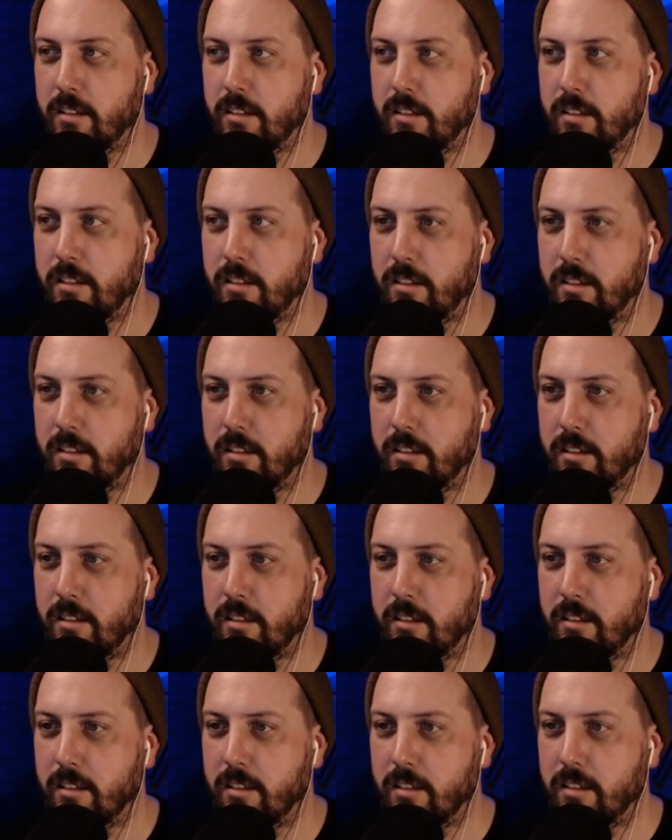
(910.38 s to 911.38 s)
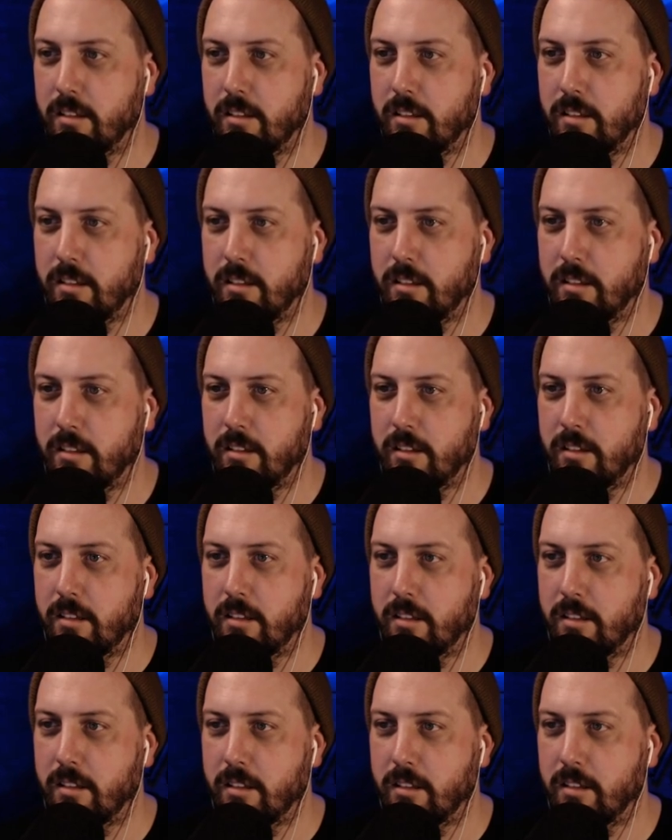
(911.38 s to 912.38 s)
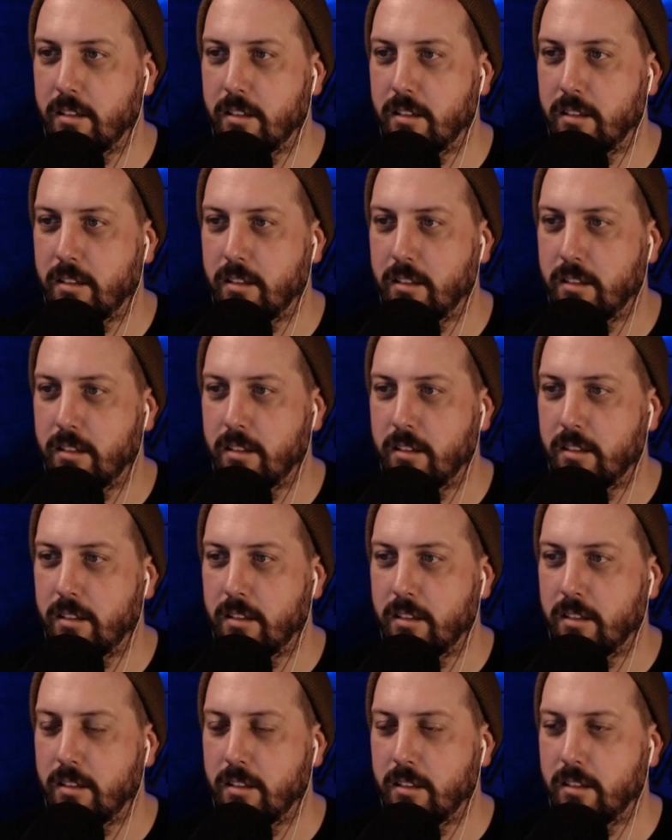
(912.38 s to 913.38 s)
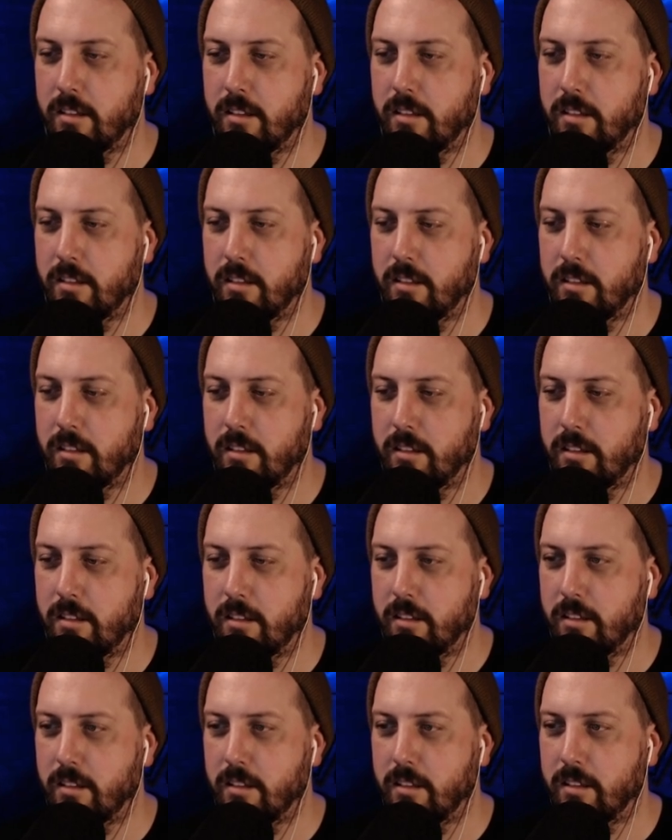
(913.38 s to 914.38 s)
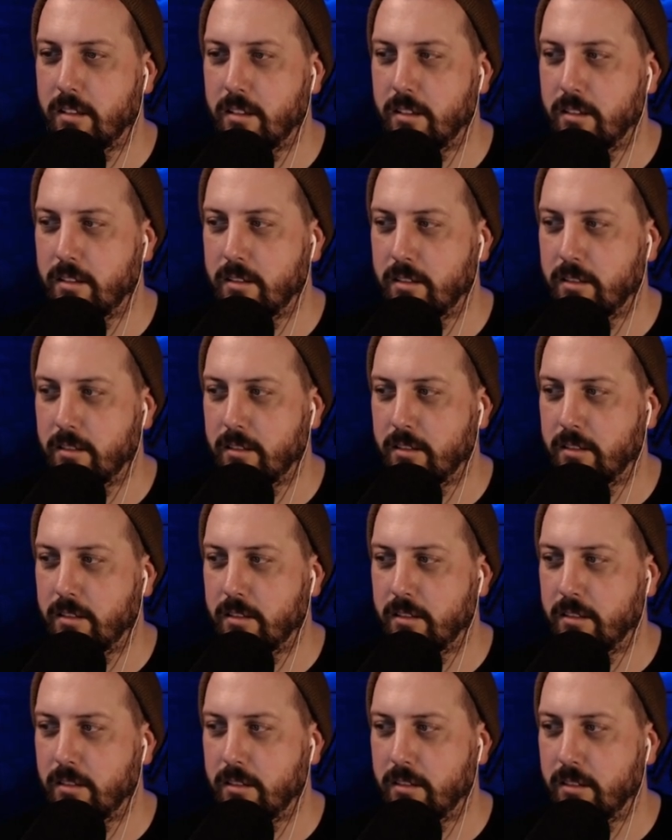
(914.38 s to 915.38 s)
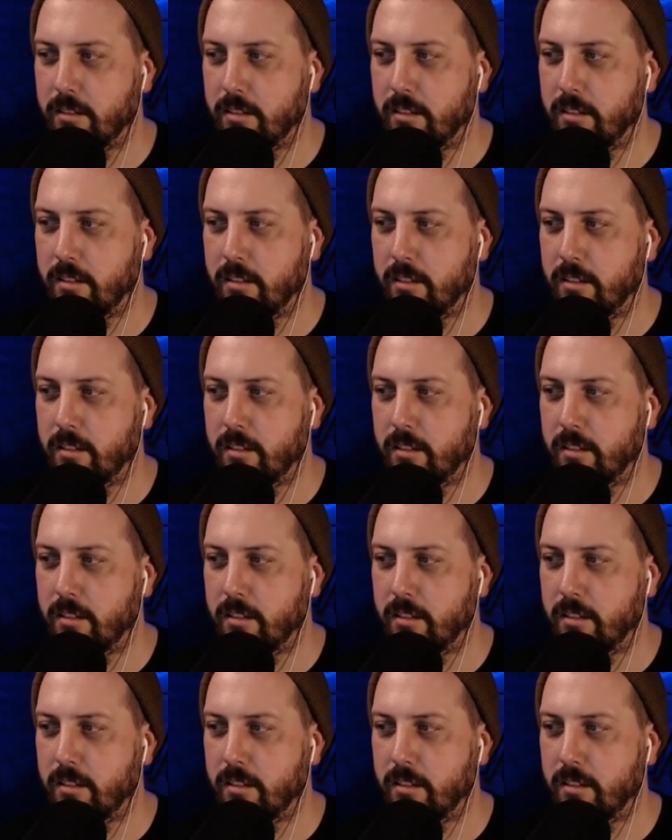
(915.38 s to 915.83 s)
This person isn't speaking.